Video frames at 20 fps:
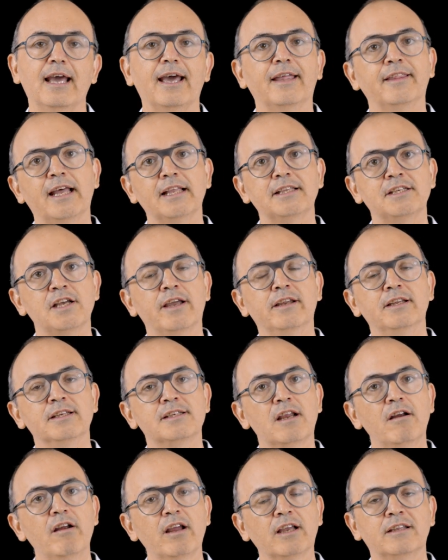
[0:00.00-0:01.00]
and that
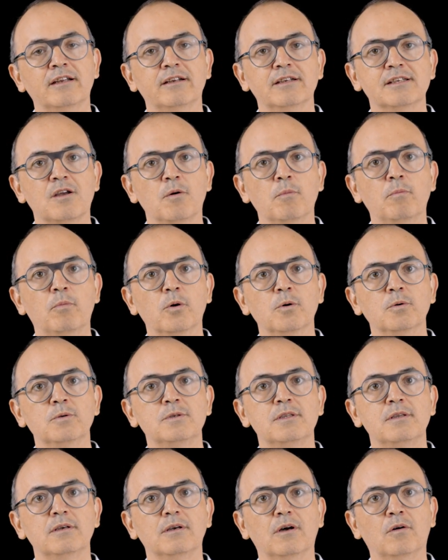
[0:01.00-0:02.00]
Chinese character is
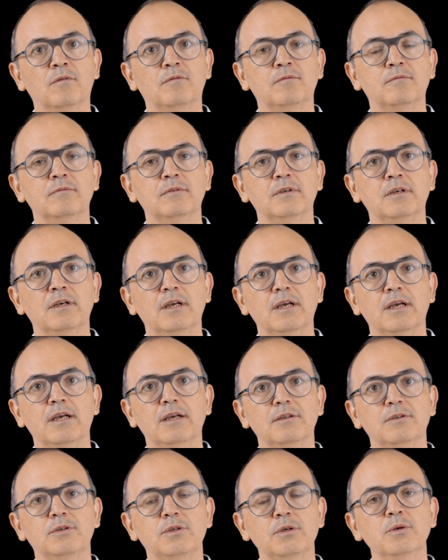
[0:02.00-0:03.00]
composed of
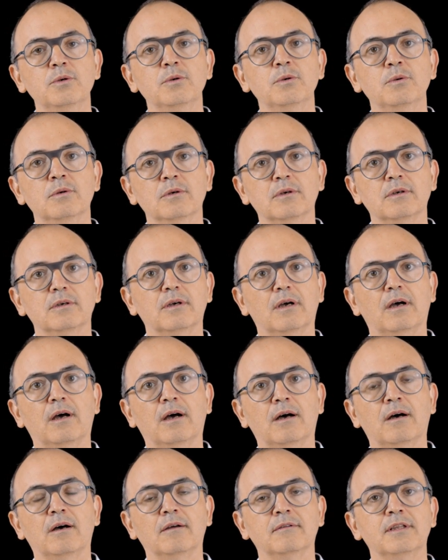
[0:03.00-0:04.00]
two
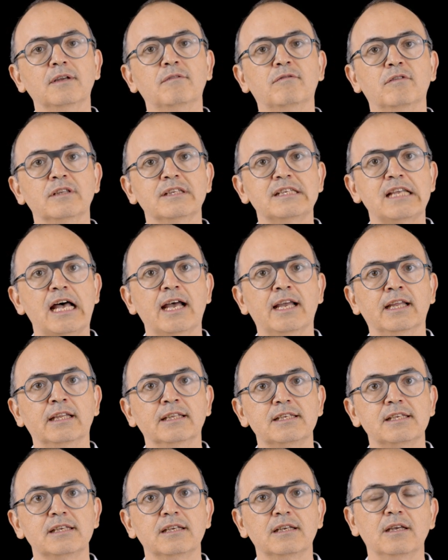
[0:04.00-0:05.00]
different
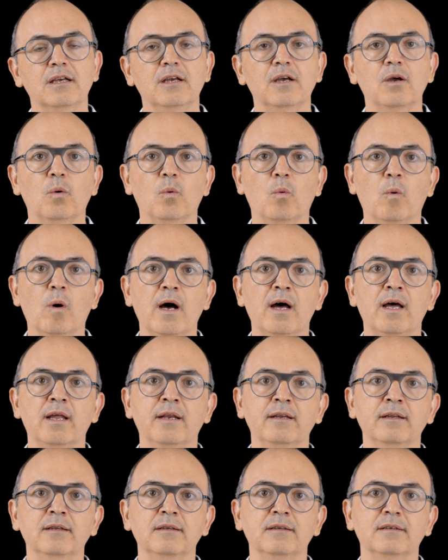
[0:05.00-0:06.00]
signs.
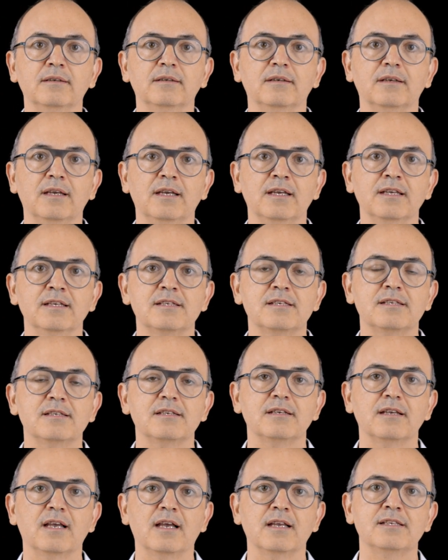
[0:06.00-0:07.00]
One
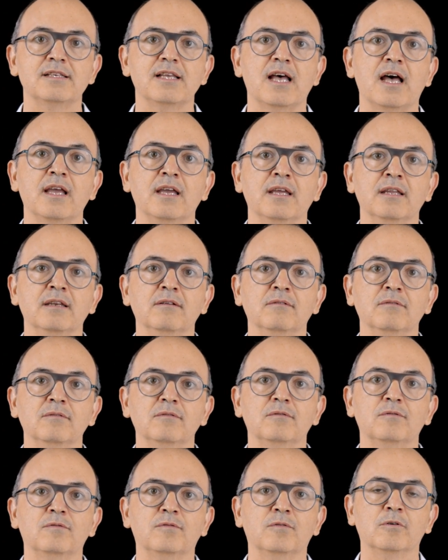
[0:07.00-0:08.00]
is a sign
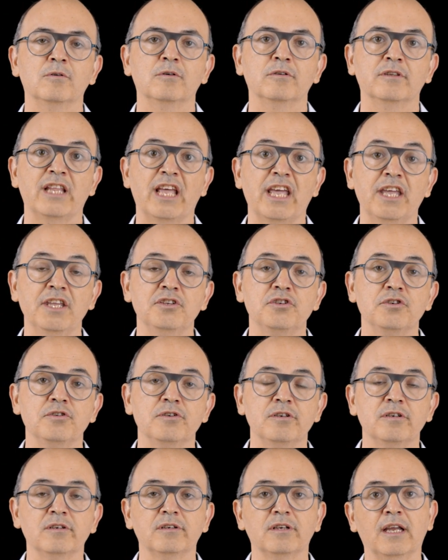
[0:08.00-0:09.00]
for
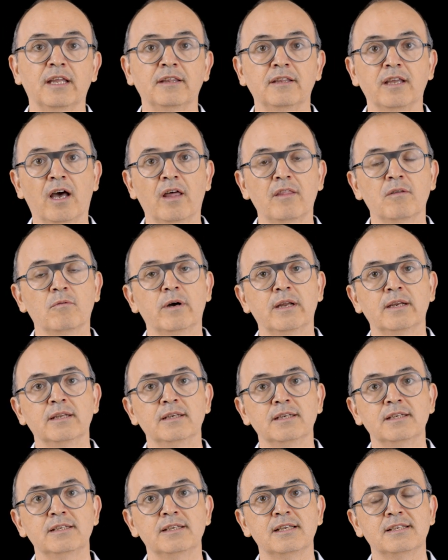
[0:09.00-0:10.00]
danger, and the other one
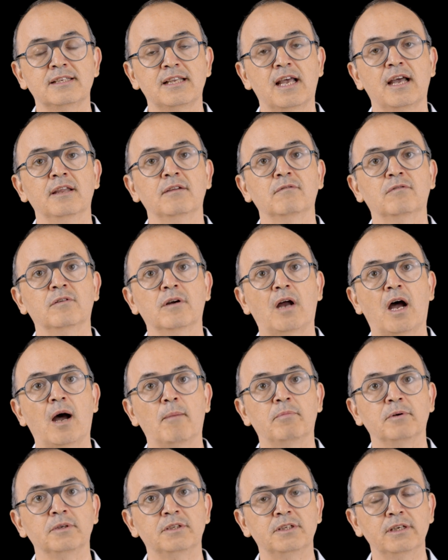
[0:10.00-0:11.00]
is a sign for
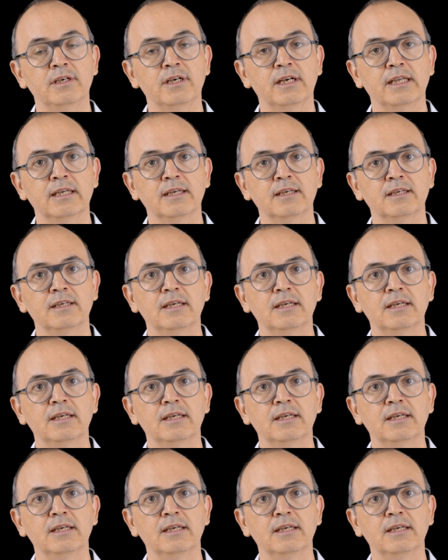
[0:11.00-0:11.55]
opportunity.